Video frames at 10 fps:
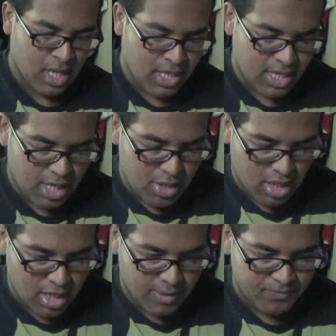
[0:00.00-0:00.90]

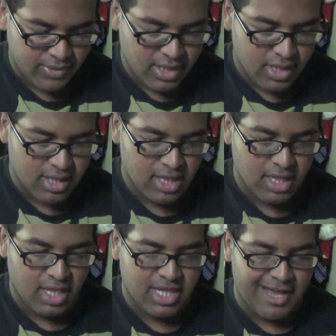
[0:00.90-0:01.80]
Now,
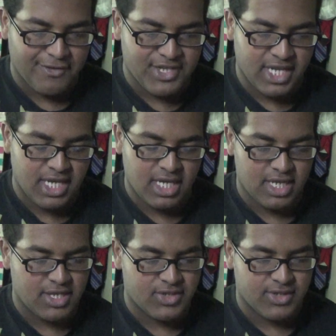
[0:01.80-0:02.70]
Lafferty
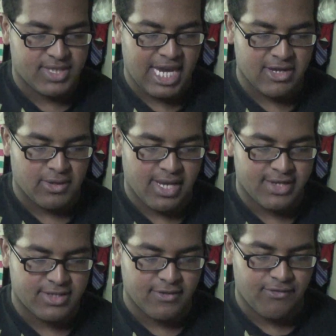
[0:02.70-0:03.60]
is titled
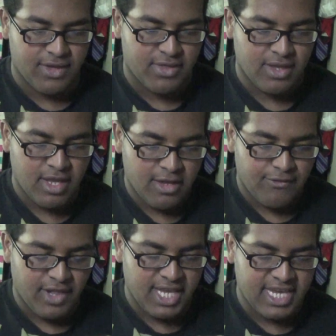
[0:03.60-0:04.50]
as the 5th
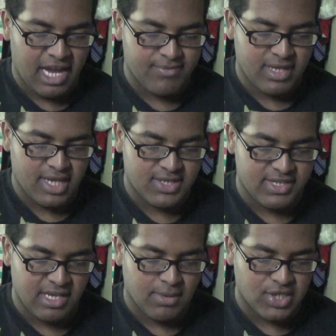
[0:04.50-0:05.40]
Fleet Captain as
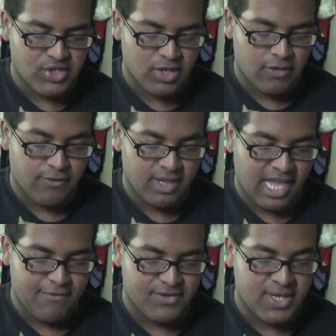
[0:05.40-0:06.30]
Demon Sheriff
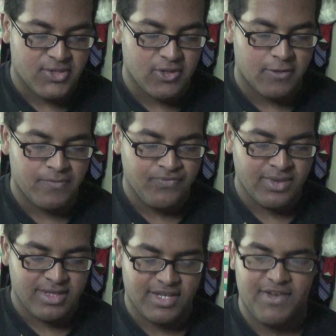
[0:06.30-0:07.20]
Lafferty. So
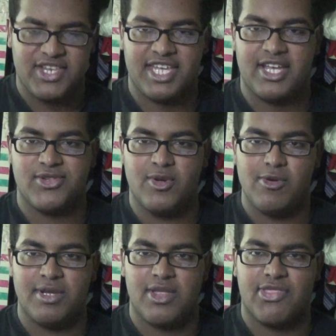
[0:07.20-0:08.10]
if I had to guess who
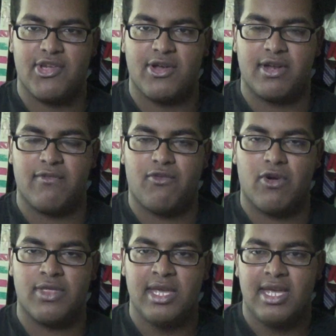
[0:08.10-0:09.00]
would be the 3rd and
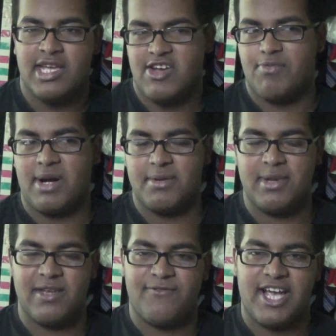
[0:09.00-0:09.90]
4th, it would probably
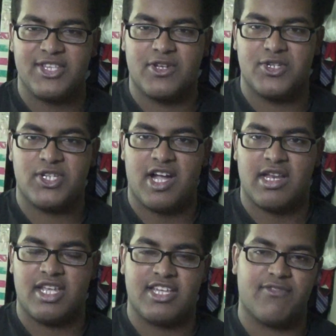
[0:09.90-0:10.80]
be Vasco
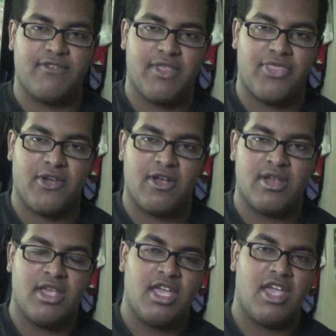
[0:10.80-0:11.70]
Shot as 3rd
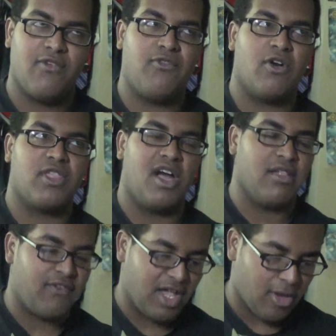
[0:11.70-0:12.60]
and 4th
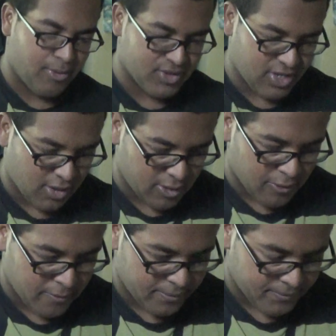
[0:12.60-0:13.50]
Olivalo Pizarro.